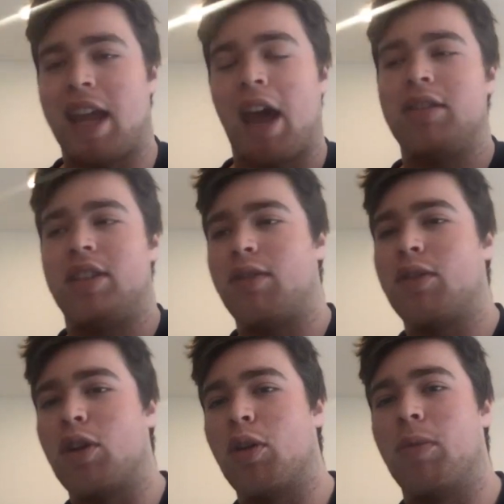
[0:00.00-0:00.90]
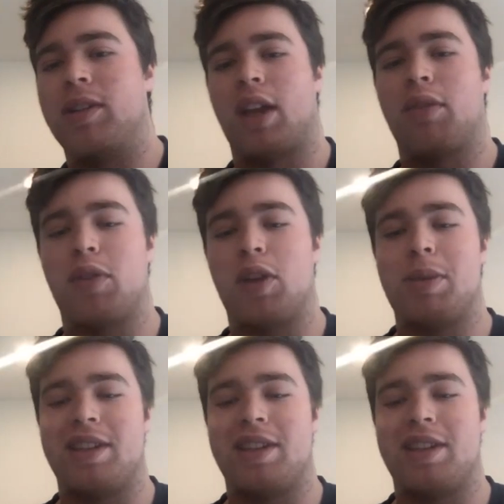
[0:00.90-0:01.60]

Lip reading: How difficult was that for you to be